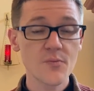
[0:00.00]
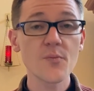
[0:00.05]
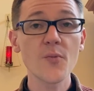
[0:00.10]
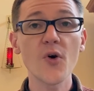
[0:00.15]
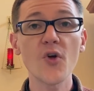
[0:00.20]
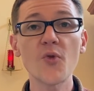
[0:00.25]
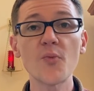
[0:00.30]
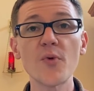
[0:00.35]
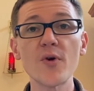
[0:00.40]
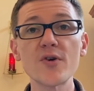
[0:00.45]

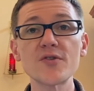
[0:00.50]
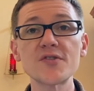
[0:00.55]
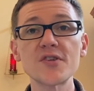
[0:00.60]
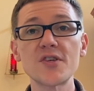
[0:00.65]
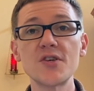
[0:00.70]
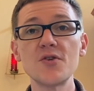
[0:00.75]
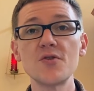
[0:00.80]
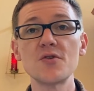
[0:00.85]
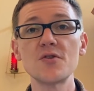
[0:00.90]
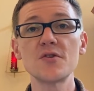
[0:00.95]
Both
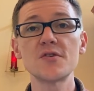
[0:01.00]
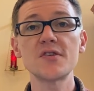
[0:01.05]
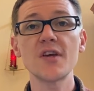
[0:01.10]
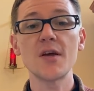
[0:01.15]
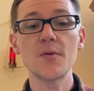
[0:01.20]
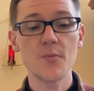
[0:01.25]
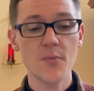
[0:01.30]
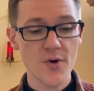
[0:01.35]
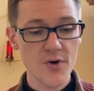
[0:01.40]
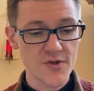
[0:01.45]
persecutors
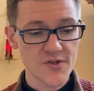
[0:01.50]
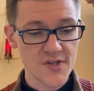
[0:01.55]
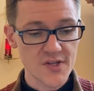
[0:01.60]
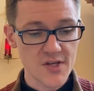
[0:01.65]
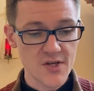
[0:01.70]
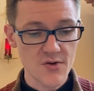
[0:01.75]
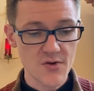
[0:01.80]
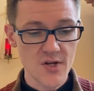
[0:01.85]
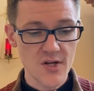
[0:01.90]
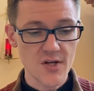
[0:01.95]
and
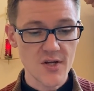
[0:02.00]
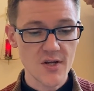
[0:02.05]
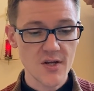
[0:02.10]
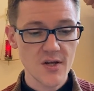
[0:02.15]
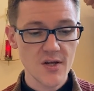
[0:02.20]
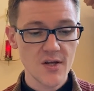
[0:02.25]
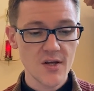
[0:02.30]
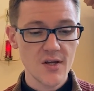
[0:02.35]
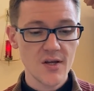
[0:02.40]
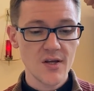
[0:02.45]
persecuted
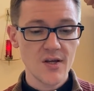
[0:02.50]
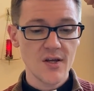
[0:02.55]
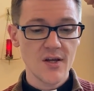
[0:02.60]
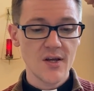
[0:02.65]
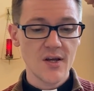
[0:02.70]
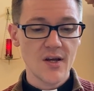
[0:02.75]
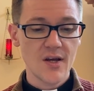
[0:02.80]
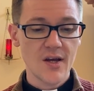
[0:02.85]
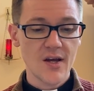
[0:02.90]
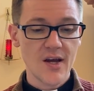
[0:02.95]

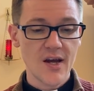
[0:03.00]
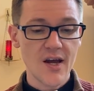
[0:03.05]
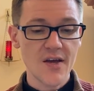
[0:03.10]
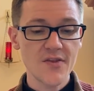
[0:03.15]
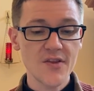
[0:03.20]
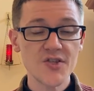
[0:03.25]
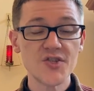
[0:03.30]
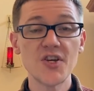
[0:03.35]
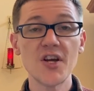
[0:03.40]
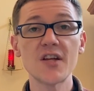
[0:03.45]

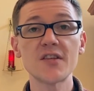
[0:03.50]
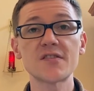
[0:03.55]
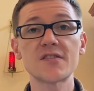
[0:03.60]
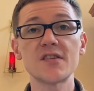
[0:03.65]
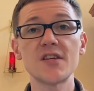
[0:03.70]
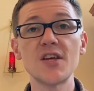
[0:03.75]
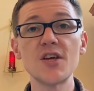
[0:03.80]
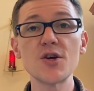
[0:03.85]
had the chance to